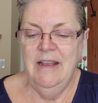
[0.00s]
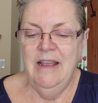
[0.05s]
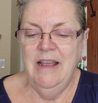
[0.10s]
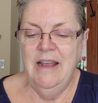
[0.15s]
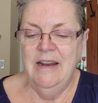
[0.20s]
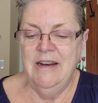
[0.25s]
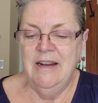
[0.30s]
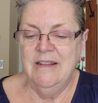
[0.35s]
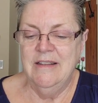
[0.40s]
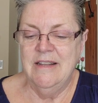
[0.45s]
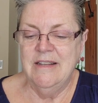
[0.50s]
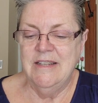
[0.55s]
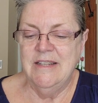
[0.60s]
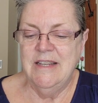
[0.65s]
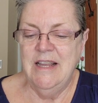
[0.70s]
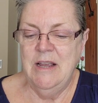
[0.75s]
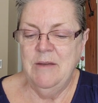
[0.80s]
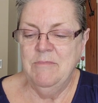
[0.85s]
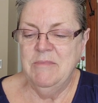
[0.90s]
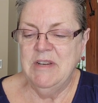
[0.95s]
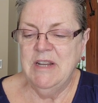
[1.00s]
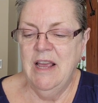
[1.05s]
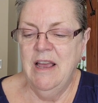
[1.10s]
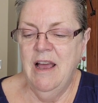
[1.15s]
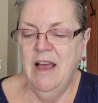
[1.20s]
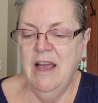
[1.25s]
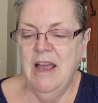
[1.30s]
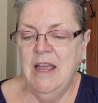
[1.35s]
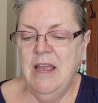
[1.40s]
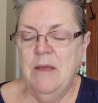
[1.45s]
and at the same
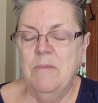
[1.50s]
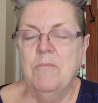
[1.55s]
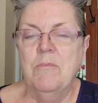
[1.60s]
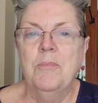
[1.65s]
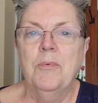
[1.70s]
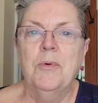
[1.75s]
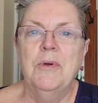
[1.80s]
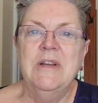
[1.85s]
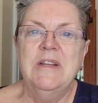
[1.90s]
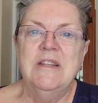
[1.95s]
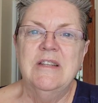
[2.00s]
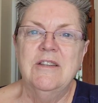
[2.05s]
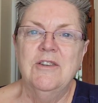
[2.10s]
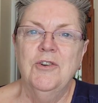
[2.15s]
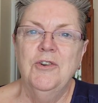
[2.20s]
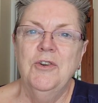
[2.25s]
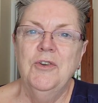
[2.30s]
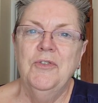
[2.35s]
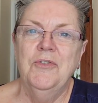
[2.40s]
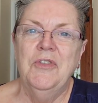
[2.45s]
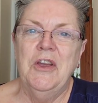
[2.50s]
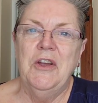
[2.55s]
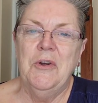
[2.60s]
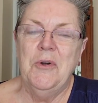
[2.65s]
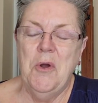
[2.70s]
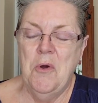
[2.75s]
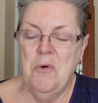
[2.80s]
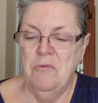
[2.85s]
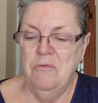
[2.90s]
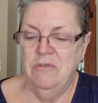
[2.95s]
time preserve
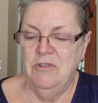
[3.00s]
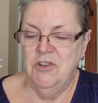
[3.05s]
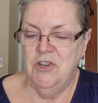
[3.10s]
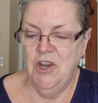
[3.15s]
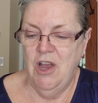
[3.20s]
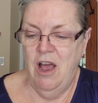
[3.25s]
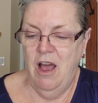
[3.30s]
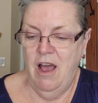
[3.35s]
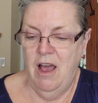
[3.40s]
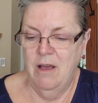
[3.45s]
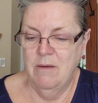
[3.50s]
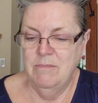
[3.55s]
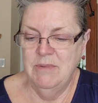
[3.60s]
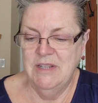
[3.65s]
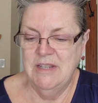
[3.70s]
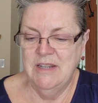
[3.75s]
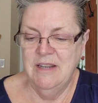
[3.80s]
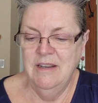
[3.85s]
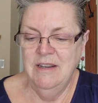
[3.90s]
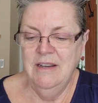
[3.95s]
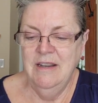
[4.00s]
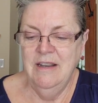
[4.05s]
their own jobs,